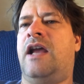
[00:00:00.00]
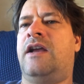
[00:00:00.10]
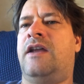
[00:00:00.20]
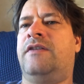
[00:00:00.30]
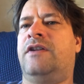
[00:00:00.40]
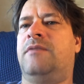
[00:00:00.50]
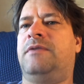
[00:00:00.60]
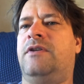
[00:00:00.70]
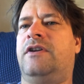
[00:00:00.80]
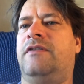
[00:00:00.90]
even
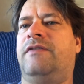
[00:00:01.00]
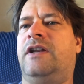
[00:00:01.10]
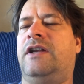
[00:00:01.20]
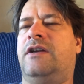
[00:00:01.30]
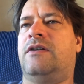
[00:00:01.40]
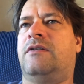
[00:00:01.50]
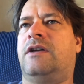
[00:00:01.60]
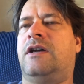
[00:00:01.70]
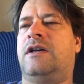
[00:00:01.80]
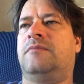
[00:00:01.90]
uploaded a
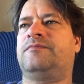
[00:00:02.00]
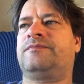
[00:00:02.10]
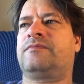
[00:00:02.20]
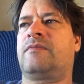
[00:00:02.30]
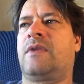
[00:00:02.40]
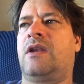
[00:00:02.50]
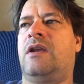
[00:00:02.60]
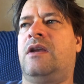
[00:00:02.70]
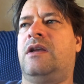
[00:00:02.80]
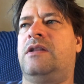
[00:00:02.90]
video.
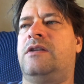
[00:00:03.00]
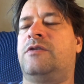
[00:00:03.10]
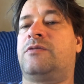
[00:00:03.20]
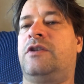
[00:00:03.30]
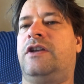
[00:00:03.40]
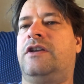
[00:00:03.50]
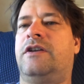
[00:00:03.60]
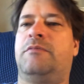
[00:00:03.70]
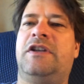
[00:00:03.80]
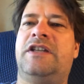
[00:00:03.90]
It was really
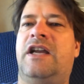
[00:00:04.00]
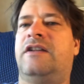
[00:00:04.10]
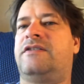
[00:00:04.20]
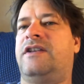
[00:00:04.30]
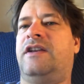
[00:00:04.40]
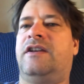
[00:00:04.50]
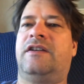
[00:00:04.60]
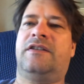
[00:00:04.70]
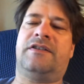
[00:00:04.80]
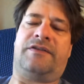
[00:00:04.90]
good, me dancing
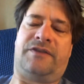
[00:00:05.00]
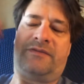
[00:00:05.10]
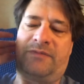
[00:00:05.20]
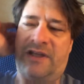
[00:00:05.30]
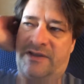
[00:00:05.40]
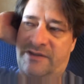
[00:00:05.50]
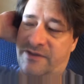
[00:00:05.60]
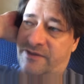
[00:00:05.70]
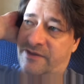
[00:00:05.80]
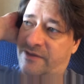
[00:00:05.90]
in different
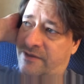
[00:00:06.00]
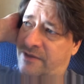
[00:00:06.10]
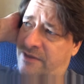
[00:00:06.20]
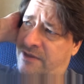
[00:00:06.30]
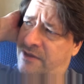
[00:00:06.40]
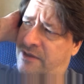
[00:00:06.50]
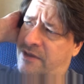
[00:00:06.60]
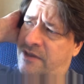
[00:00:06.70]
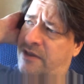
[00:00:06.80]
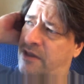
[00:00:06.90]
places and
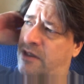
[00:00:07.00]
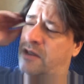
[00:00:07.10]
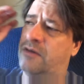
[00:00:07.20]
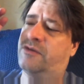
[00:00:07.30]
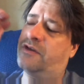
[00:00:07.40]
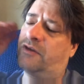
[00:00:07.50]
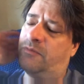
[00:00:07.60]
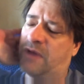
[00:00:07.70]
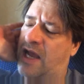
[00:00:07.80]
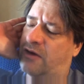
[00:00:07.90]
the
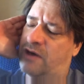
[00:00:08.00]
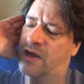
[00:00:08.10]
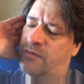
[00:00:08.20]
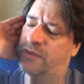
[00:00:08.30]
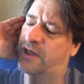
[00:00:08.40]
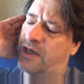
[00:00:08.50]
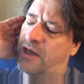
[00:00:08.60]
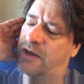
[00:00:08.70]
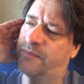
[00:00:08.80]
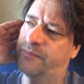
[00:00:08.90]
background, and
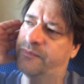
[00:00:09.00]
I